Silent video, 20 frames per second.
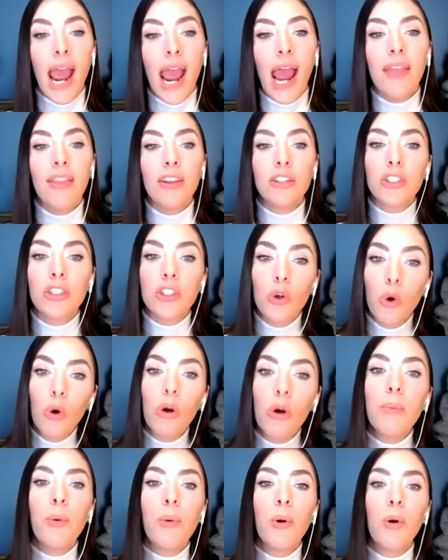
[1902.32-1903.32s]
And the
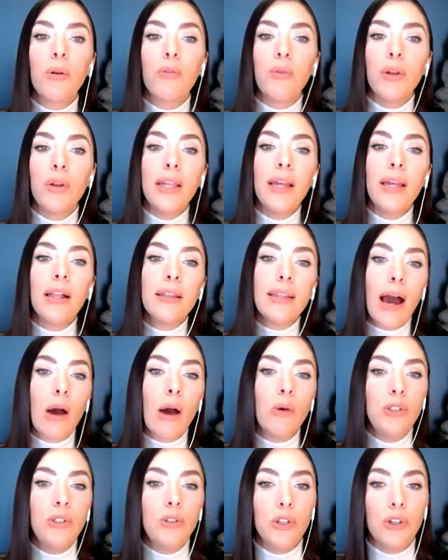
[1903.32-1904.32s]
scoreboard really
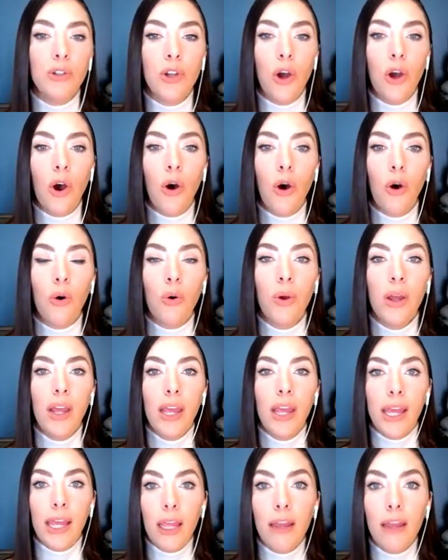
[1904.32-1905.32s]
allows you to know
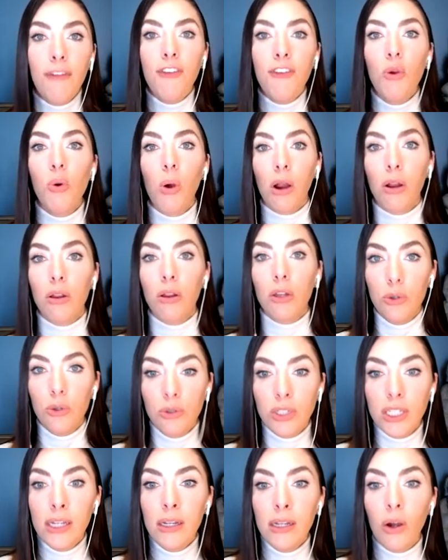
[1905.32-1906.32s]
if you are
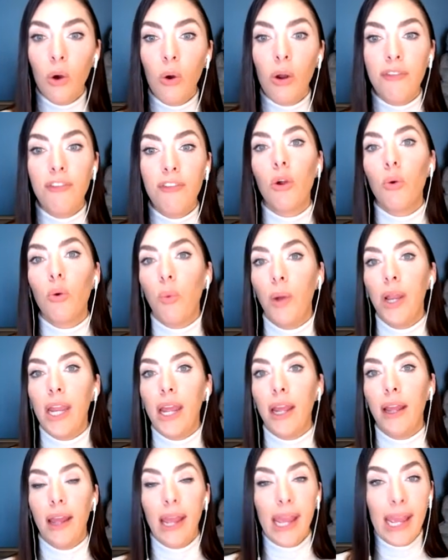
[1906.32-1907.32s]
losing or if you're
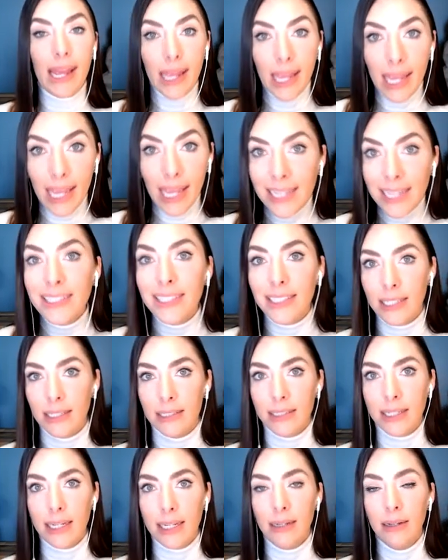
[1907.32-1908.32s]
winning
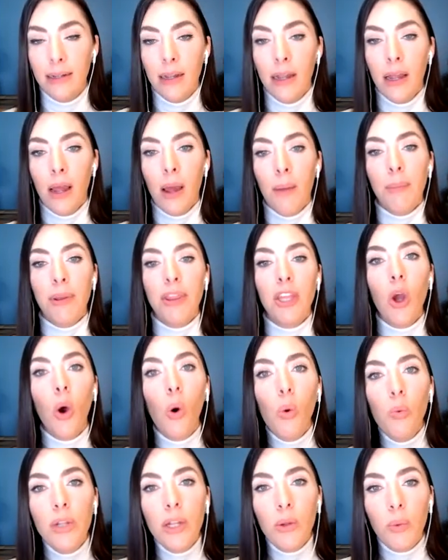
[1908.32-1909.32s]
instantly. But the
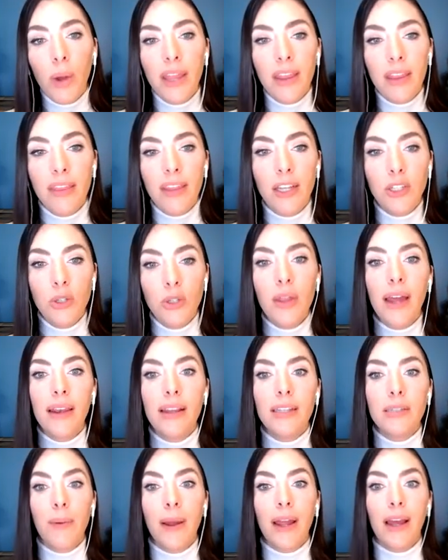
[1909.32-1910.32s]
only way that they do that
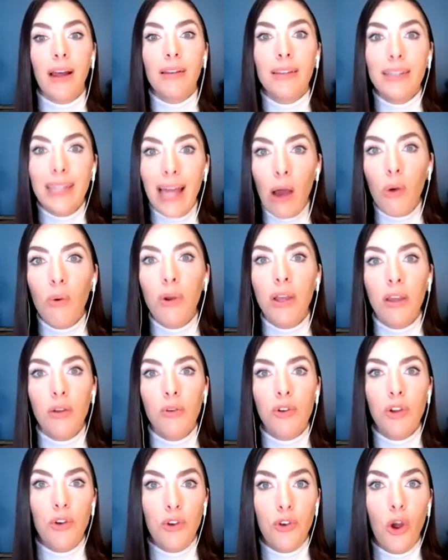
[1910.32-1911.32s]
is by allowing you
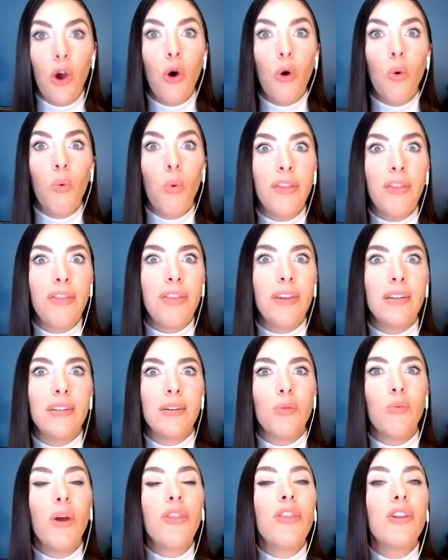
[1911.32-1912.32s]
to know what the
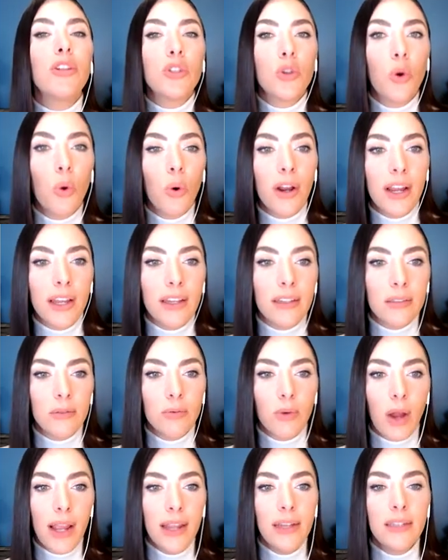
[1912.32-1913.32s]
what the score is,
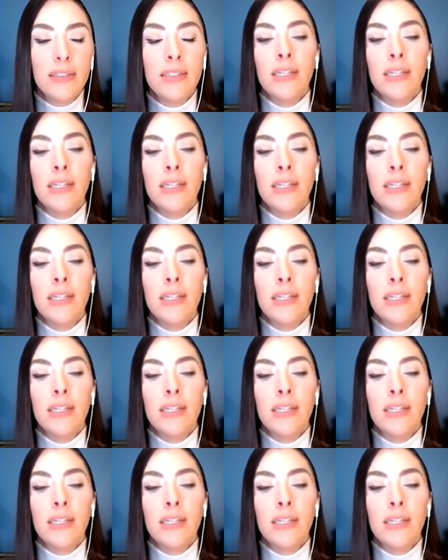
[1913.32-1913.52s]
right?